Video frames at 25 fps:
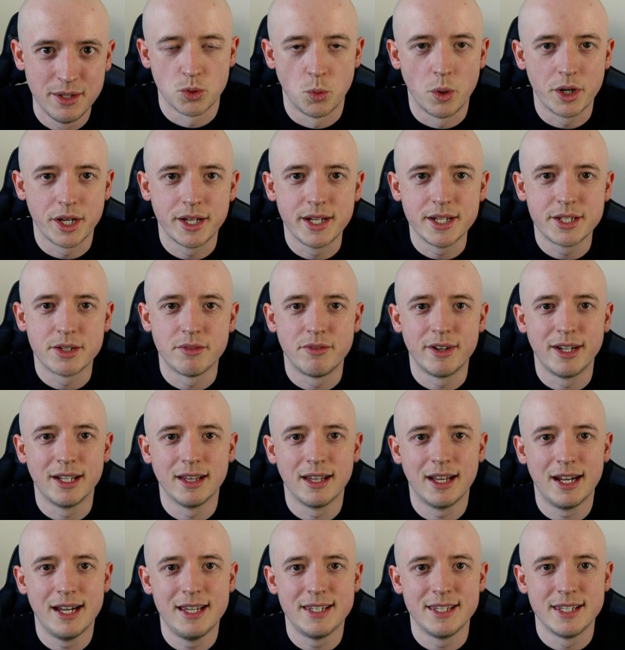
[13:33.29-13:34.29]
So what you need to
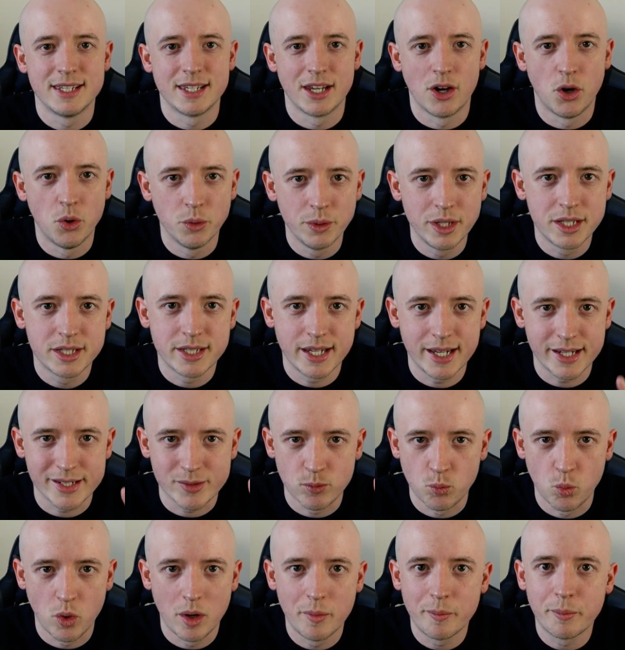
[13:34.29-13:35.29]
realize is it only
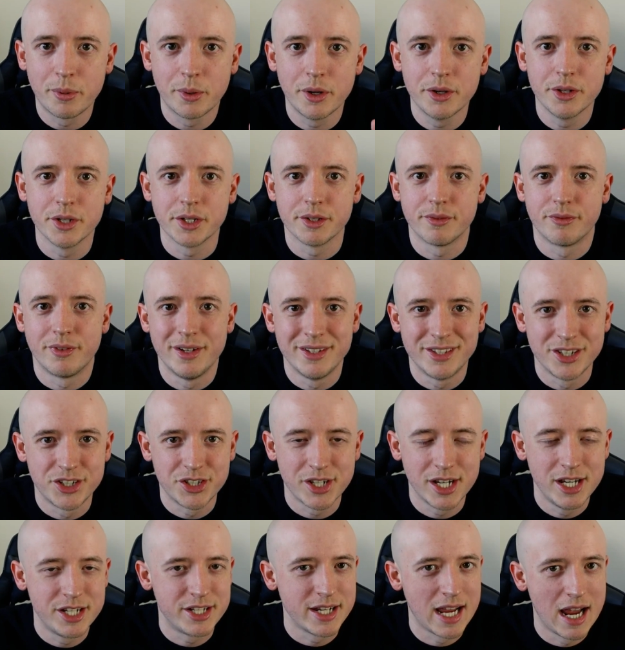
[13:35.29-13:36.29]
takes one product for it to
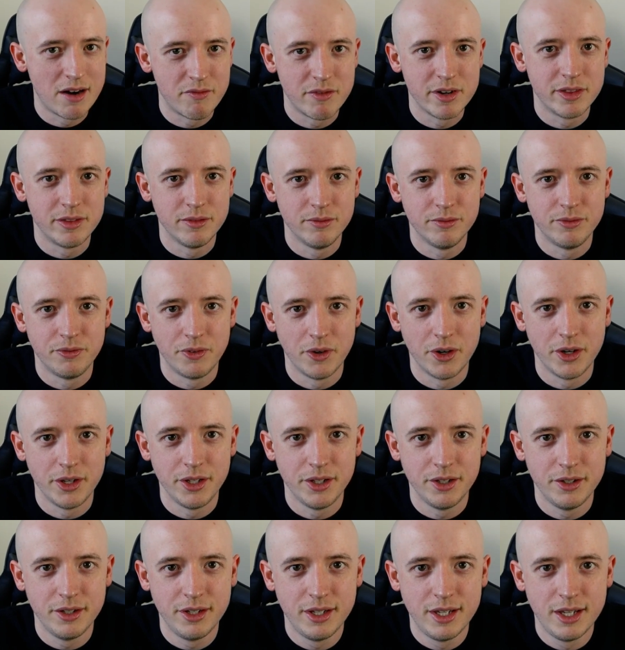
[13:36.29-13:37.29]
change everything for
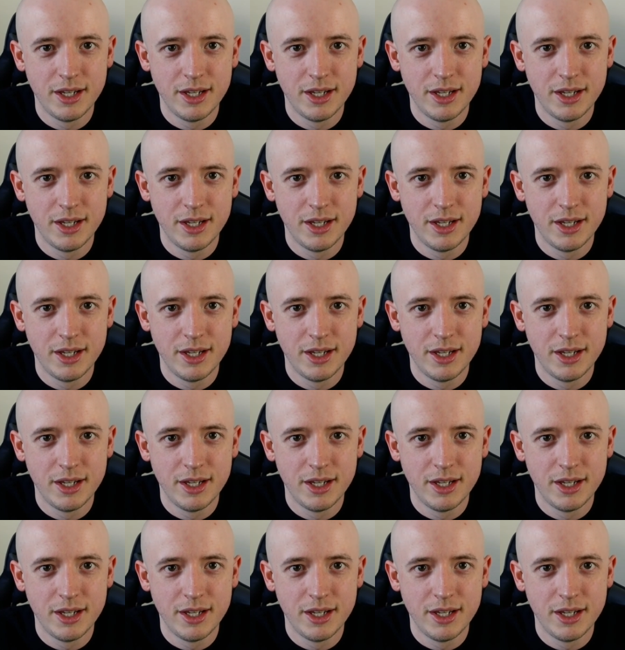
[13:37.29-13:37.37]
you.